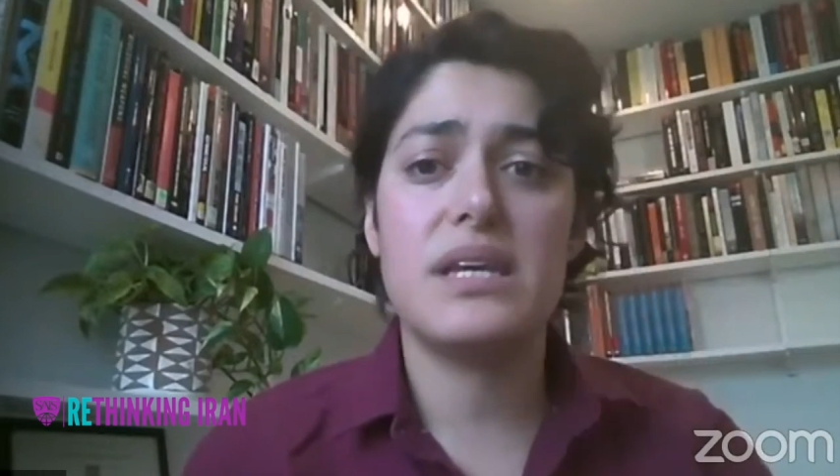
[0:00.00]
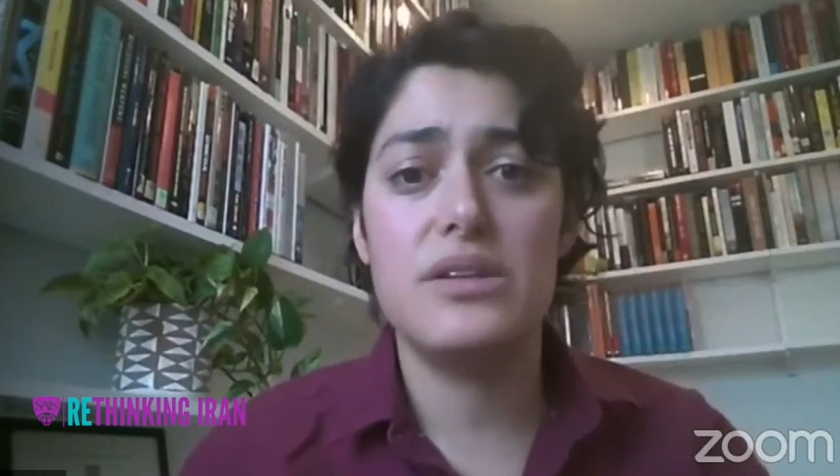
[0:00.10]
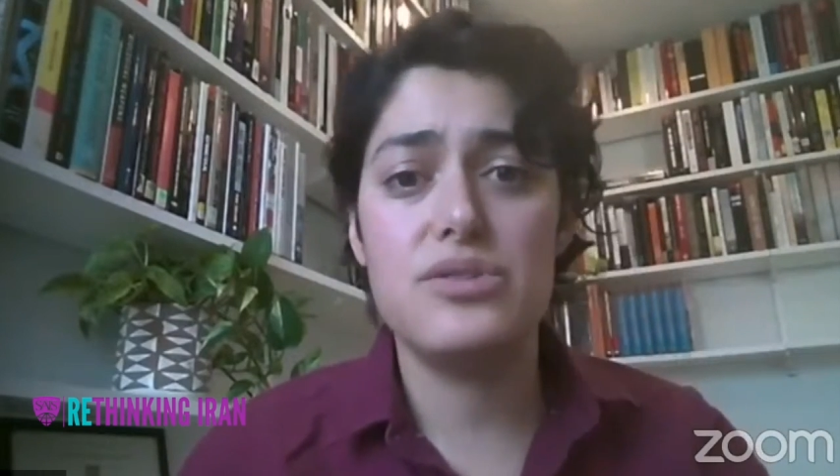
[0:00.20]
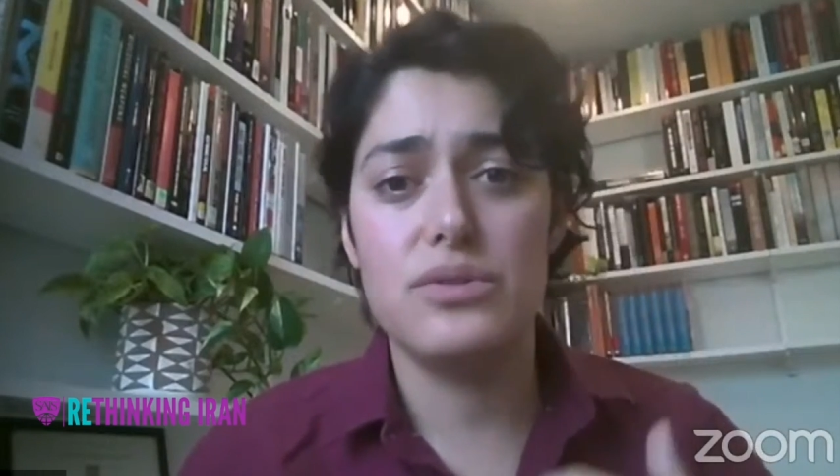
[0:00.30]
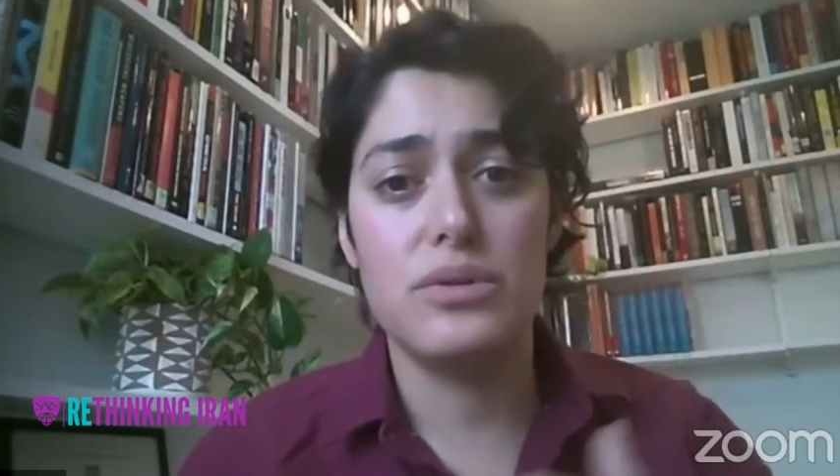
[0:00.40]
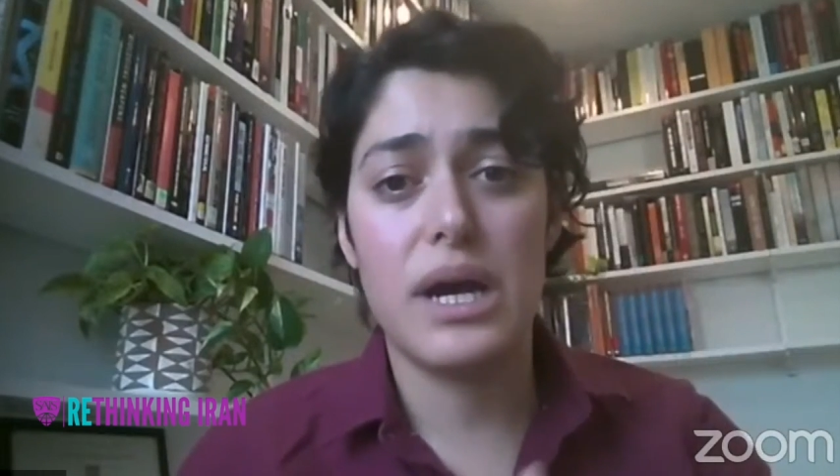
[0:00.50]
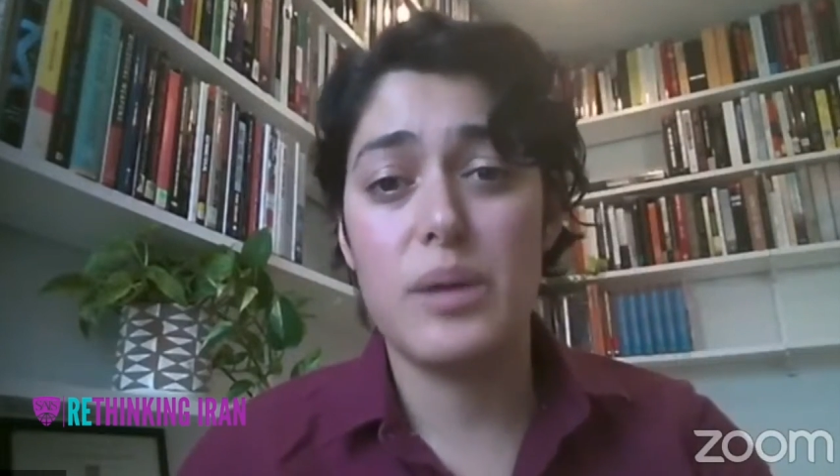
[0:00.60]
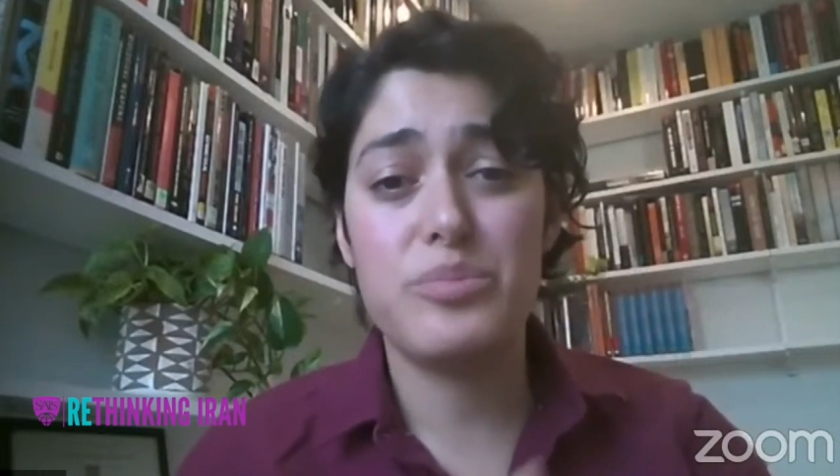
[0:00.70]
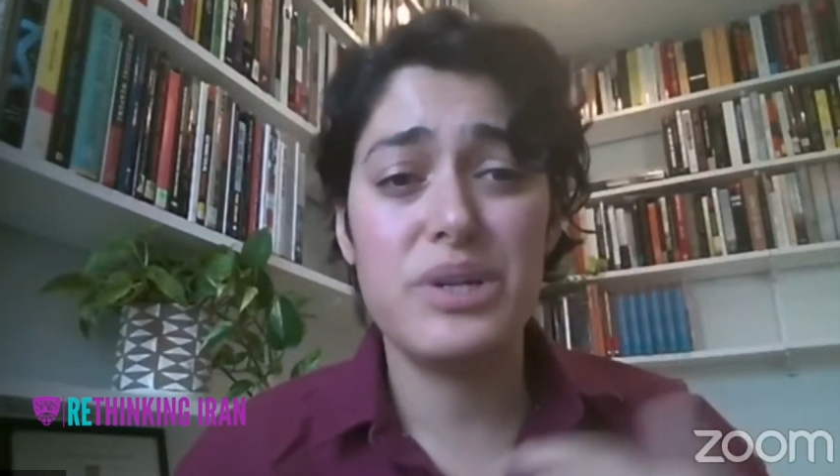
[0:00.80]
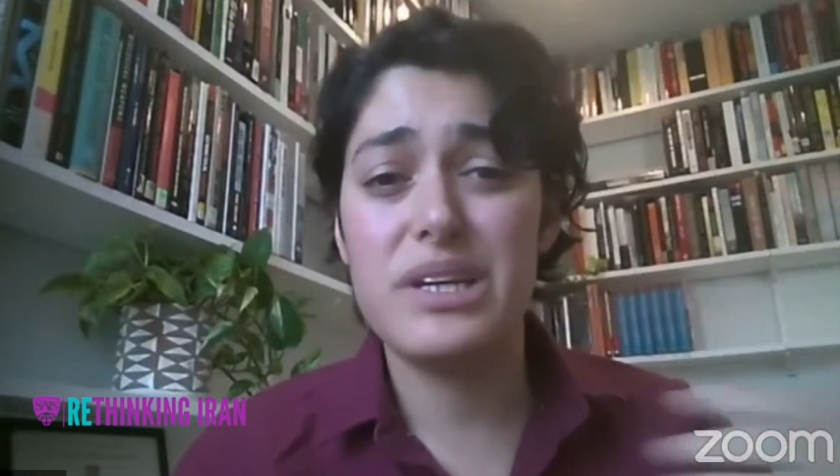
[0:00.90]
can do
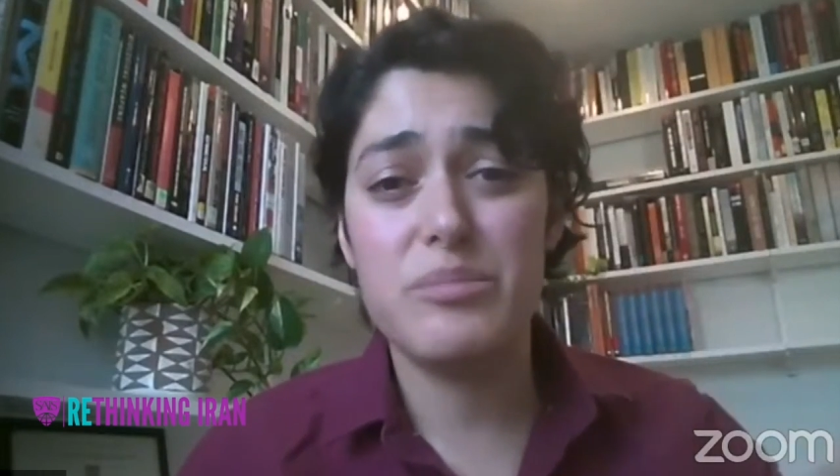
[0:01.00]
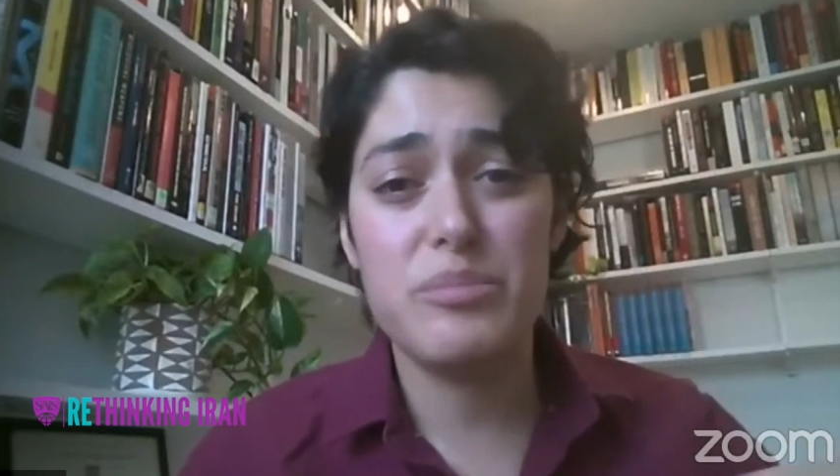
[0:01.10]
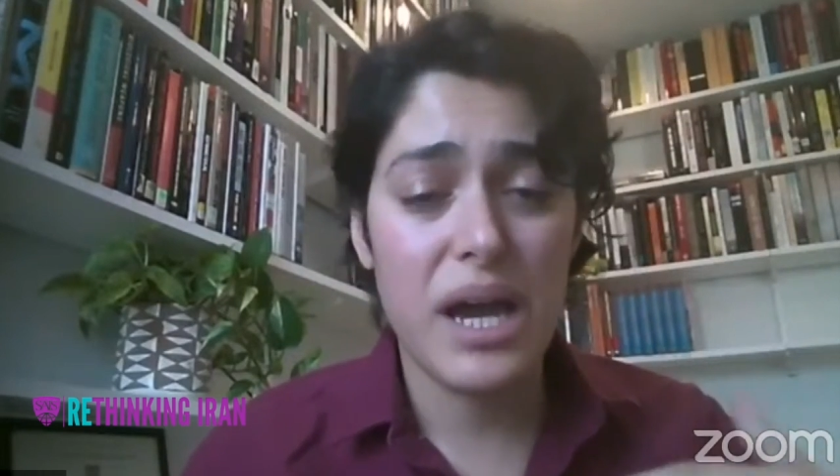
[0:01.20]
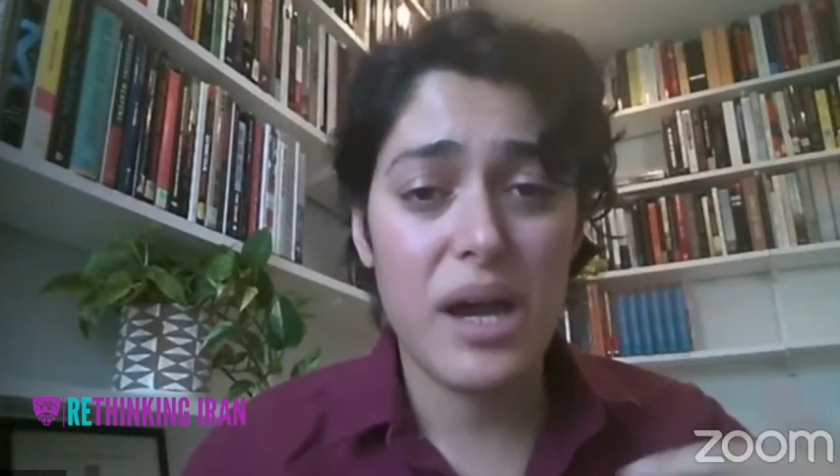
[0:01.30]
pretty